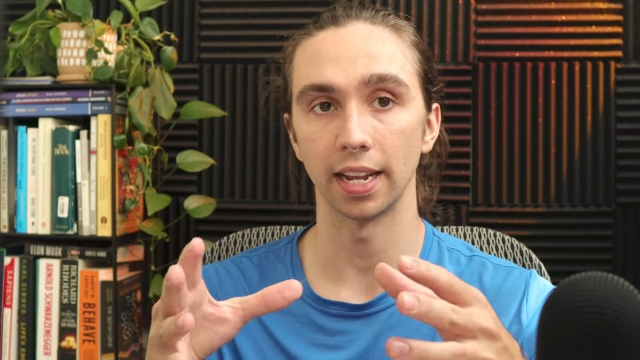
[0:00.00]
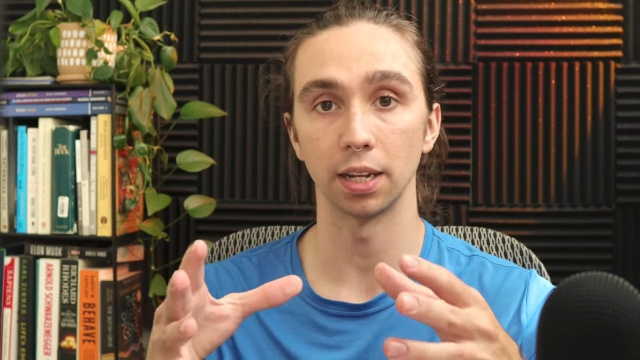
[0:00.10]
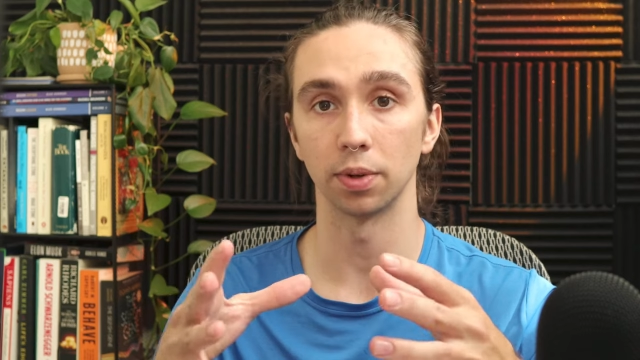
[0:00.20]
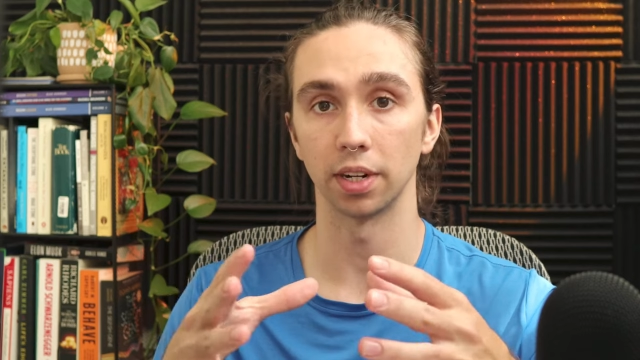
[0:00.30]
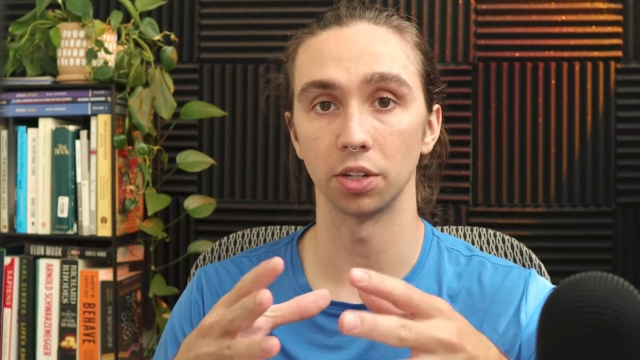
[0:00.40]

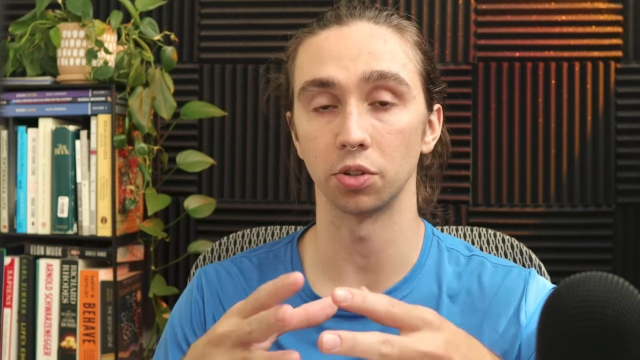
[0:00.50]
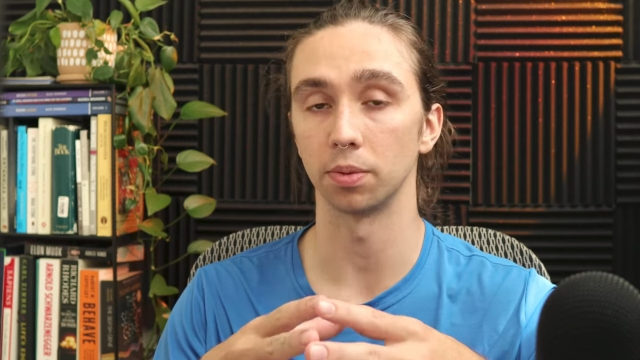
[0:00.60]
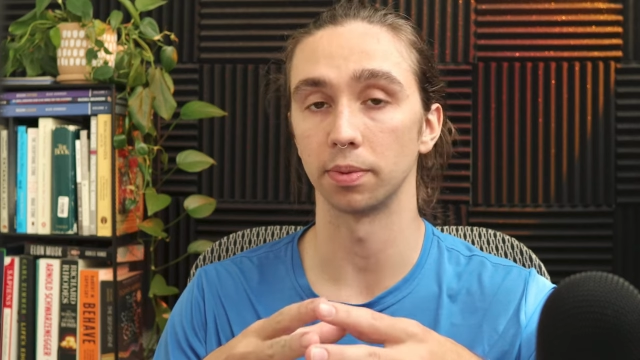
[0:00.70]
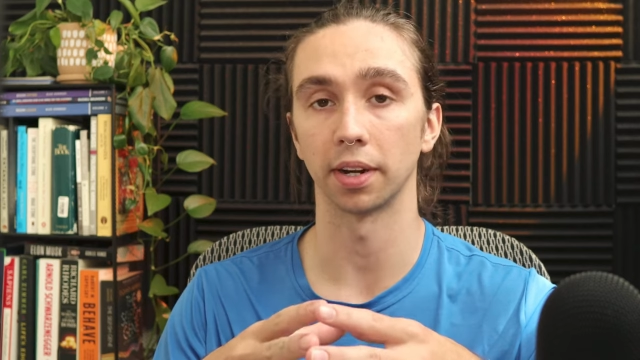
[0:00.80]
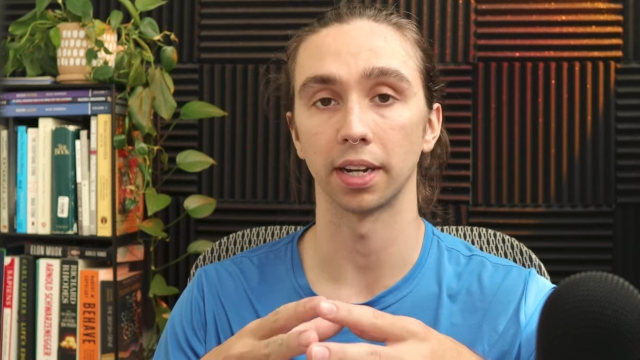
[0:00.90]
anyone on
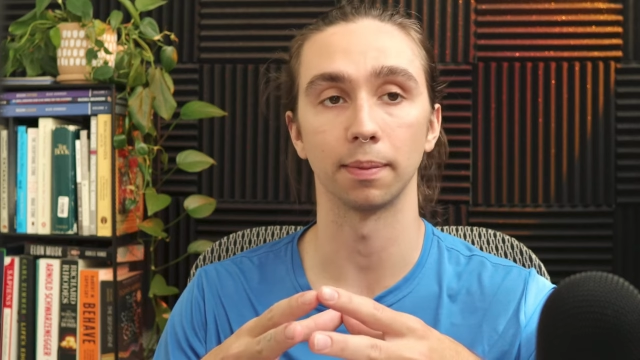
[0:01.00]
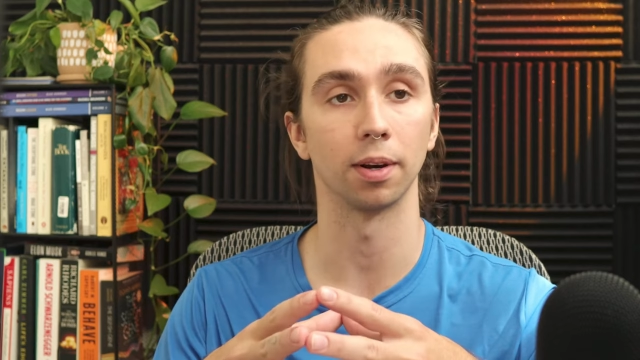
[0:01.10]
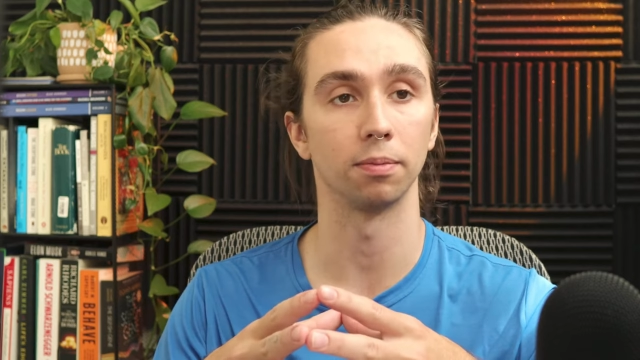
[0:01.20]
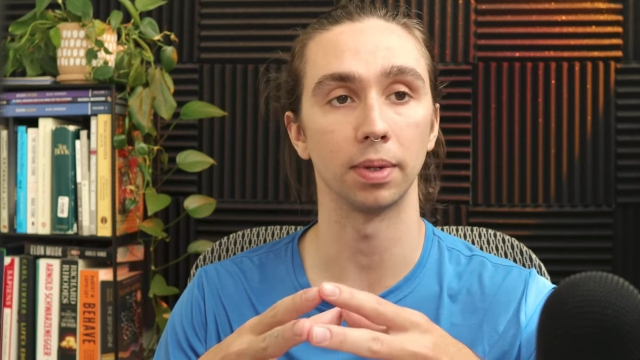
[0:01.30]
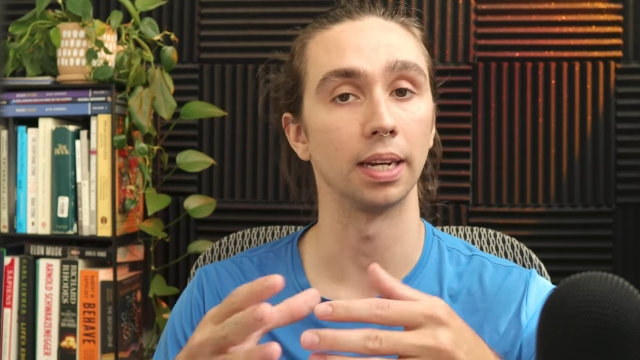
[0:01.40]
YouTube talking
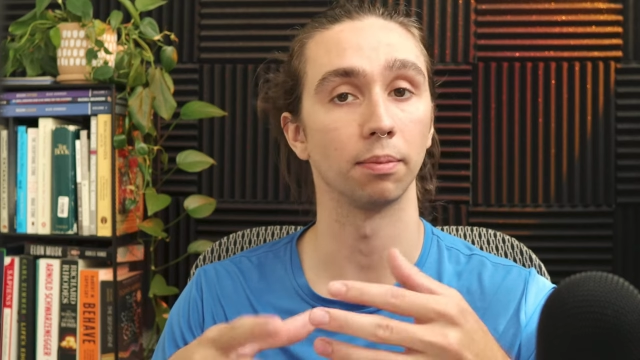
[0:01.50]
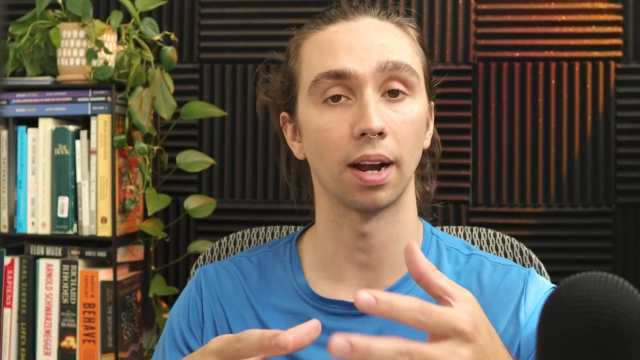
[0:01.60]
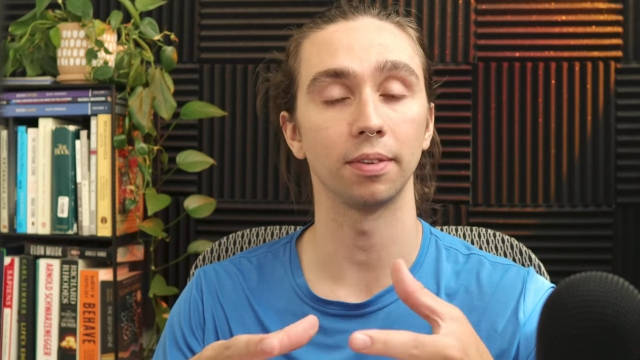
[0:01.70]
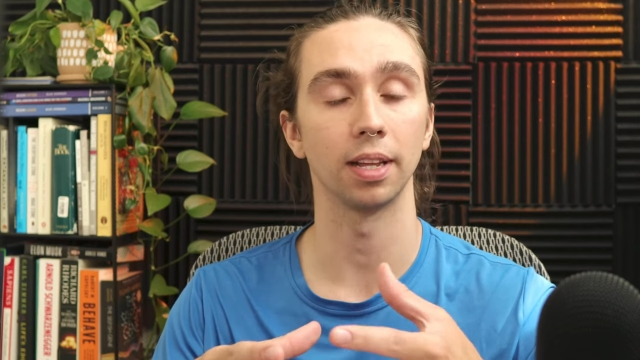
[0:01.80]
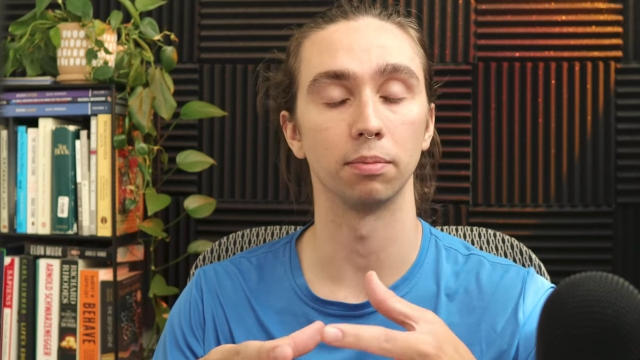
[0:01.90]
about being
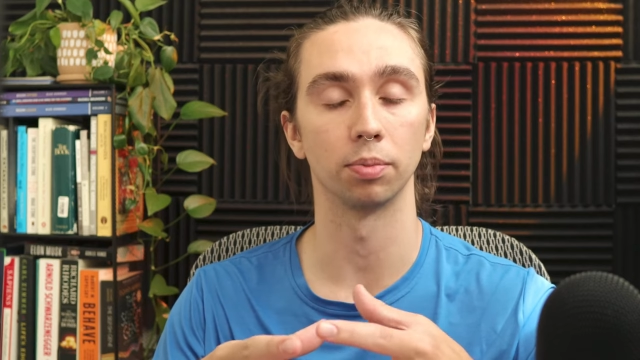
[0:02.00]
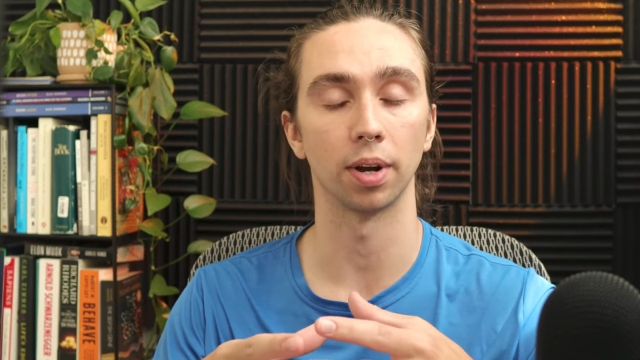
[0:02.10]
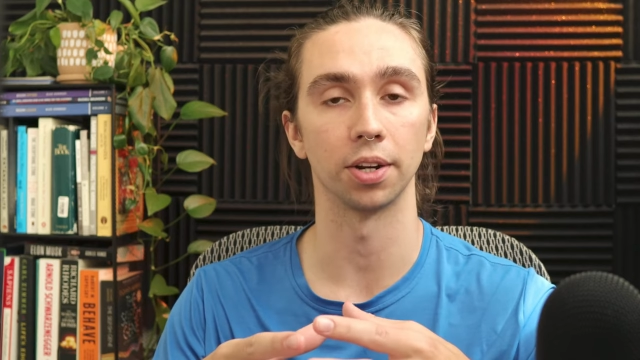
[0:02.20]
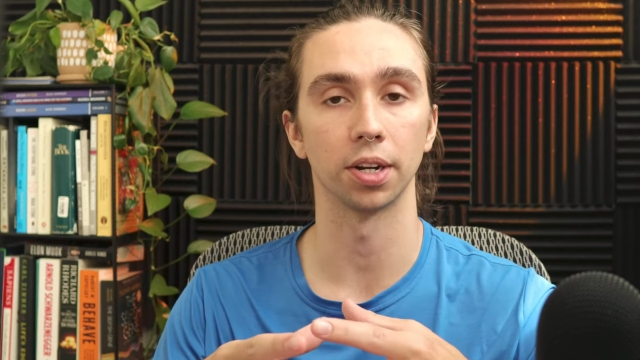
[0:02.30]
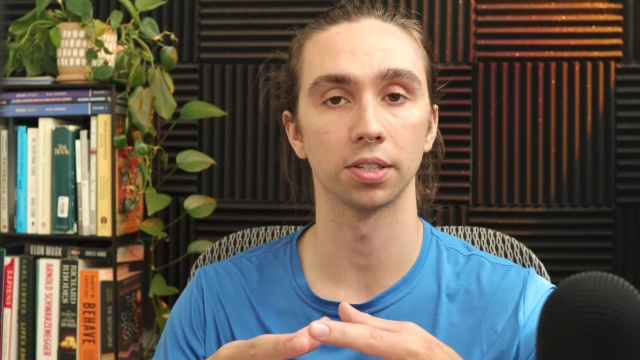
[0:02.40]
private label
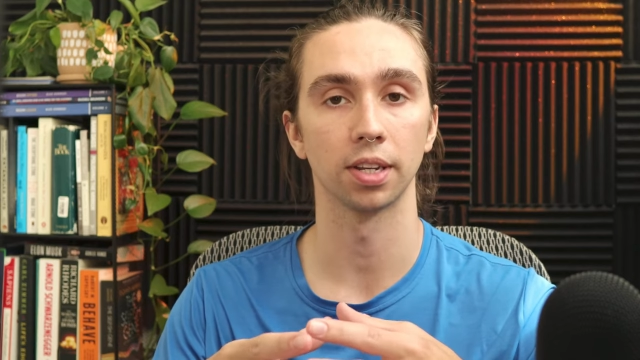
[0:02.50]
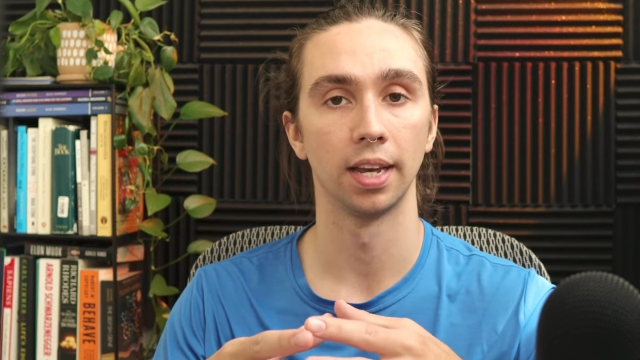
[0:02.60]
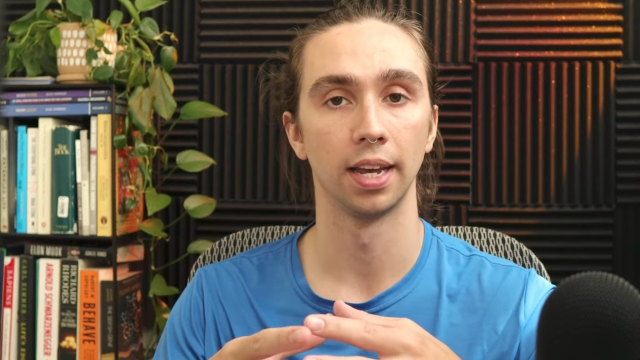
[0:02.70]
products,